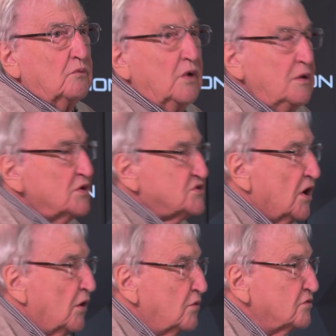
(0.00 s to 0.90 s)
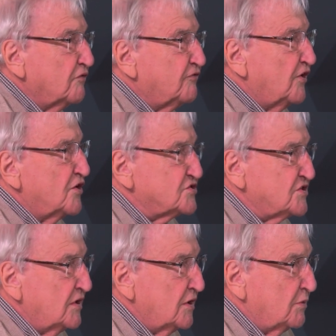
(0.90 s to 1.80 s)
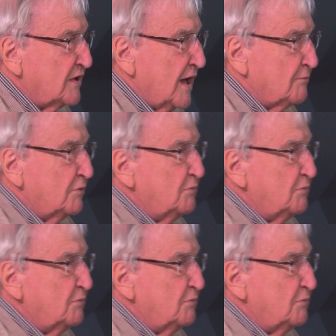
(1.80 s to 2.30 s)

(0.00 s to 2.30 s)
we were told the first thing that would happen,